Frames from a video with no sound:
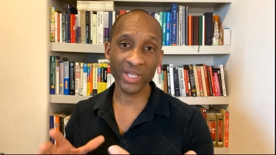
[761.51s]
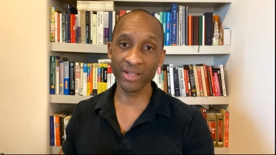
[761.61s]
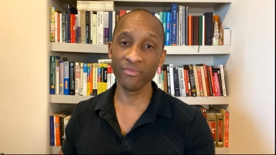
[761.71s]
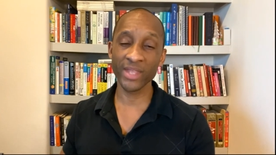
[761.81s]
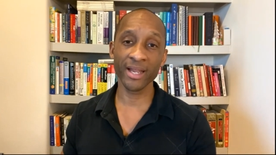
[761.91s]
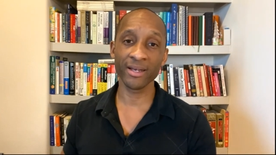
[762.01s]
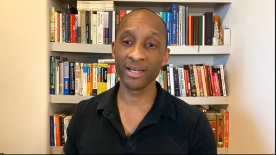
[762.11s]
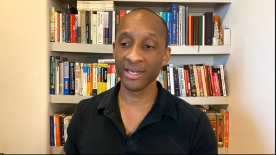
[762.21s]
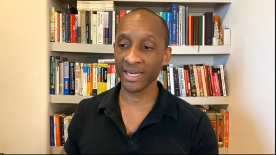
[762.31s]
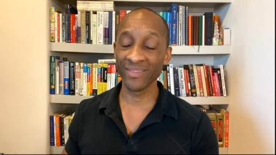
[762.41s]
in that
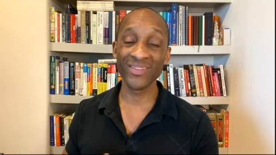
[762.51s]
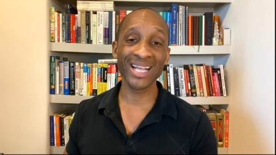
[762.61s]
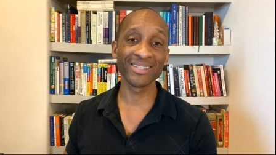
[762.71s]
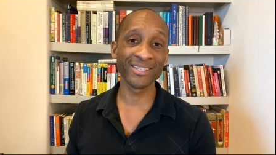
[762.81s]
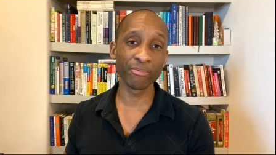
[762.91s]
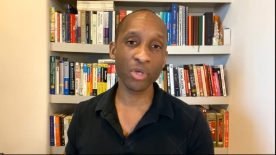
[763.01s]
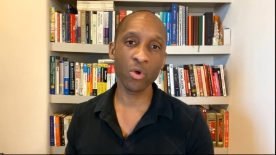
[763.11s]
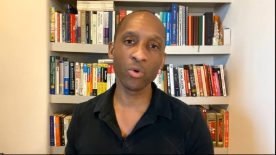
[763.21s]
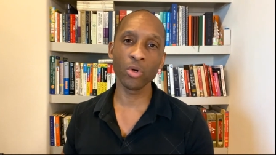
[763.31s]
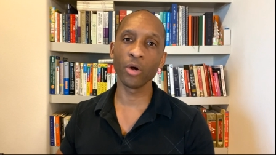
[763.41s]
in that zip code?